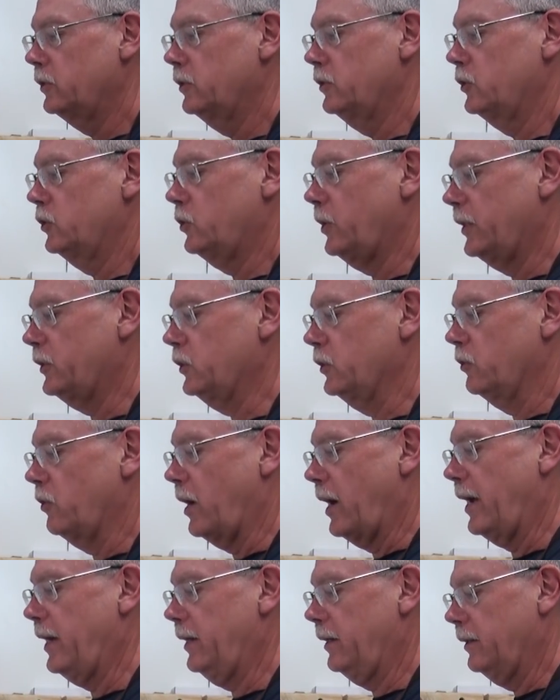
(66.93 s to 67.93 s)
stretch and
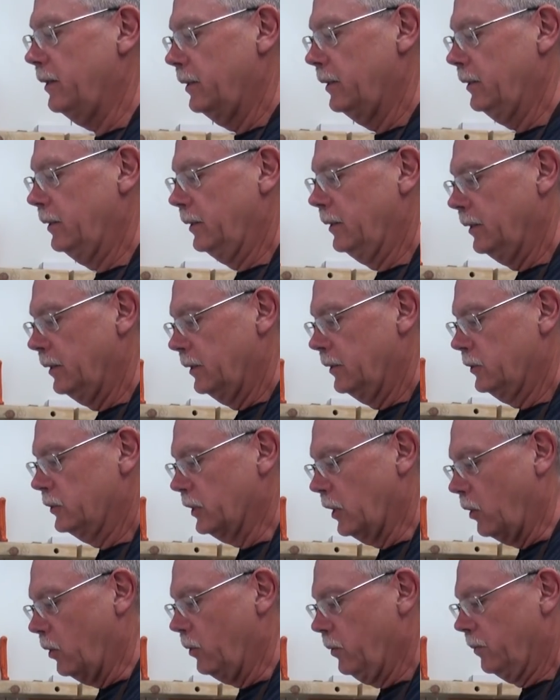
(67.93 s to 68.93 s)
dry it.
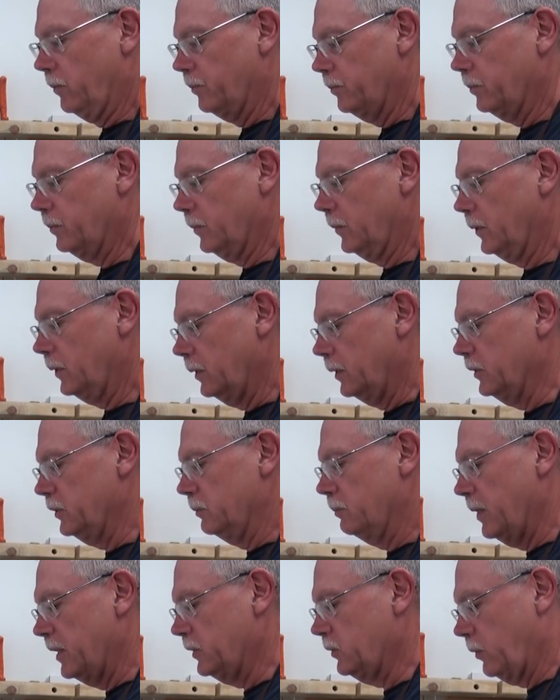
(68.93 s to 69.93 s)
So
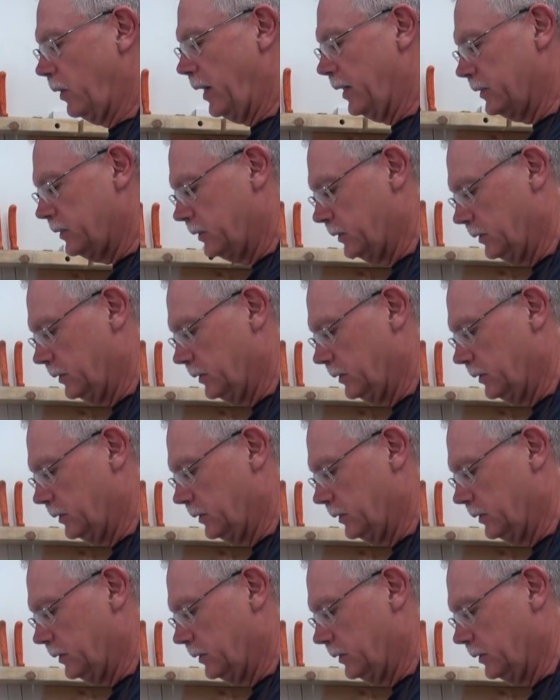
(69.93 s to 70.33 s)
these muskrats,